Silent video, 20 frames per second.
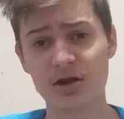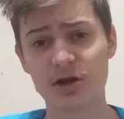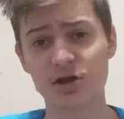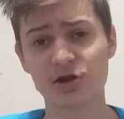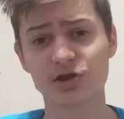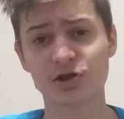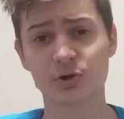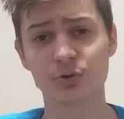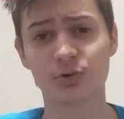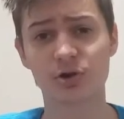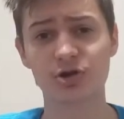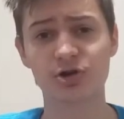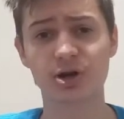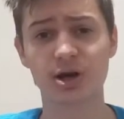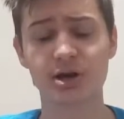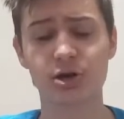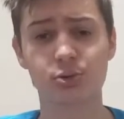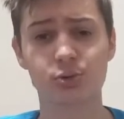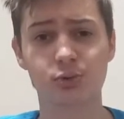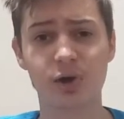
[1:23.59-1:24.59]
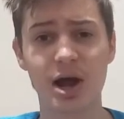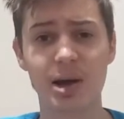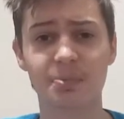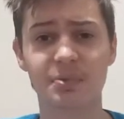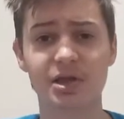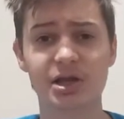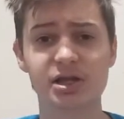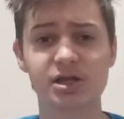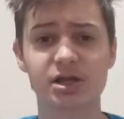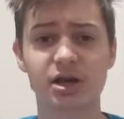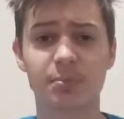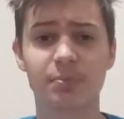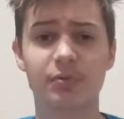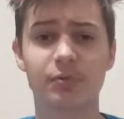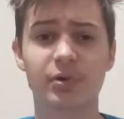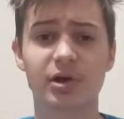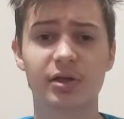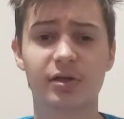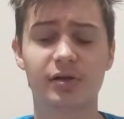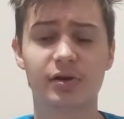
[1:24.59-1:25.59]
So we're trying to wrap things up
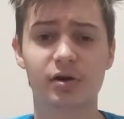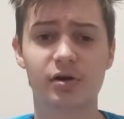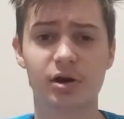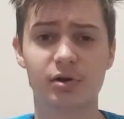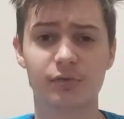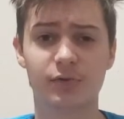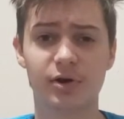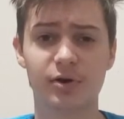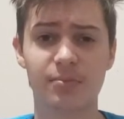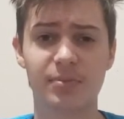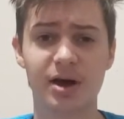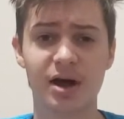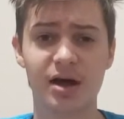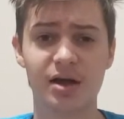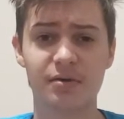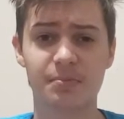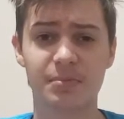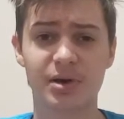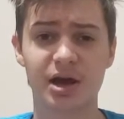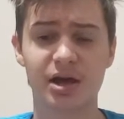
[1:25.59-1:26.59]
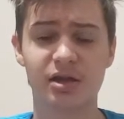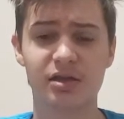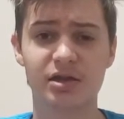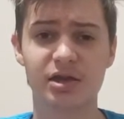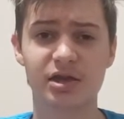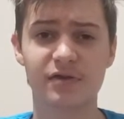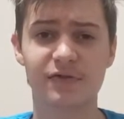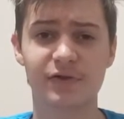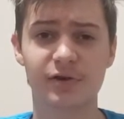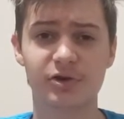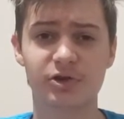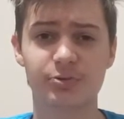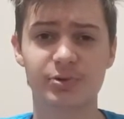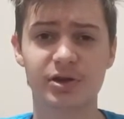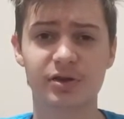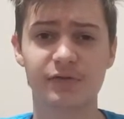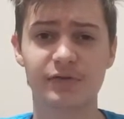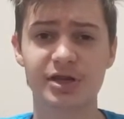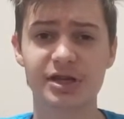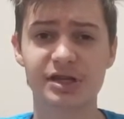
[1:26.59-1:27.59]
with our robot by the first week
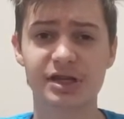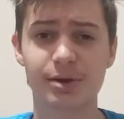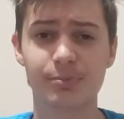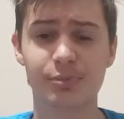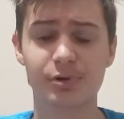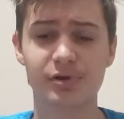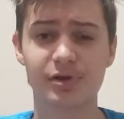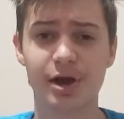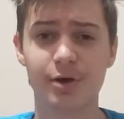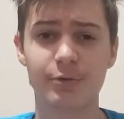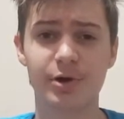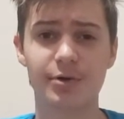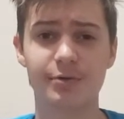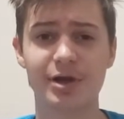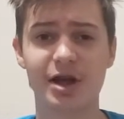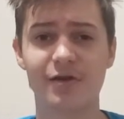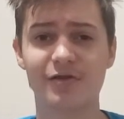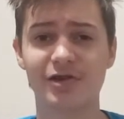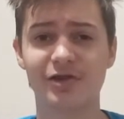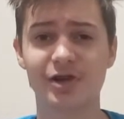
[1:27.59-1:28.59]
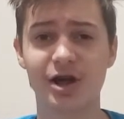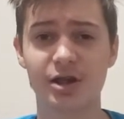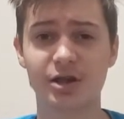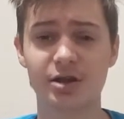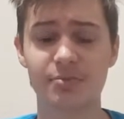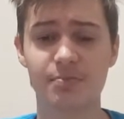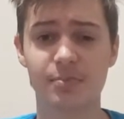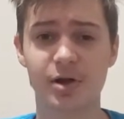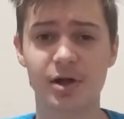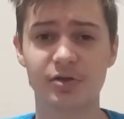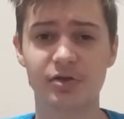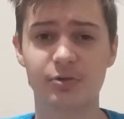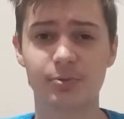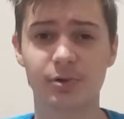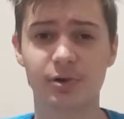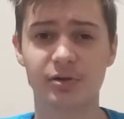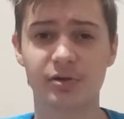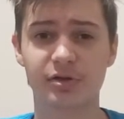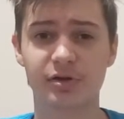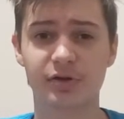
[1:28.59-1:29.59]
of December. That way we have a solid month's
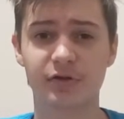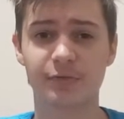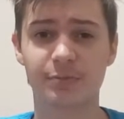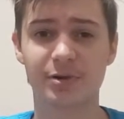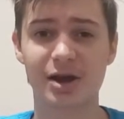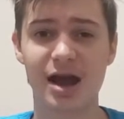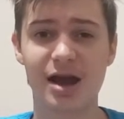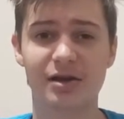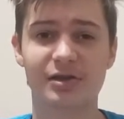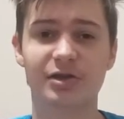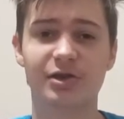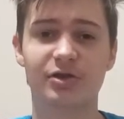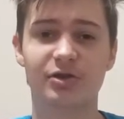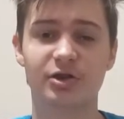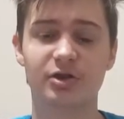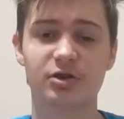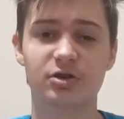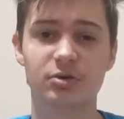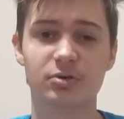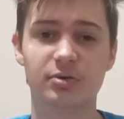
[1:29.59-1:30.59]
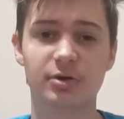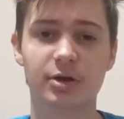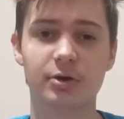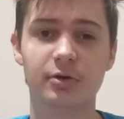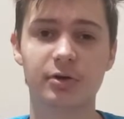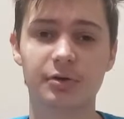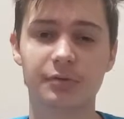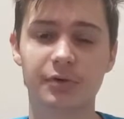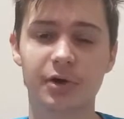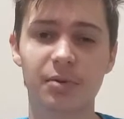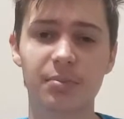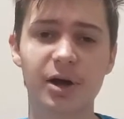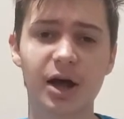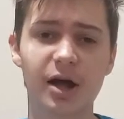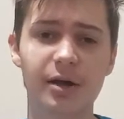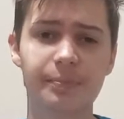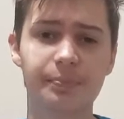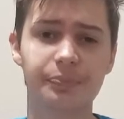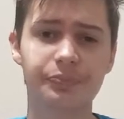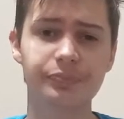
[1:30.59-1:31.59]
worth of practice and tuning on the
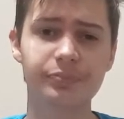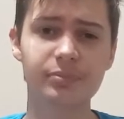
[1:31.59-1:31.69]
robot.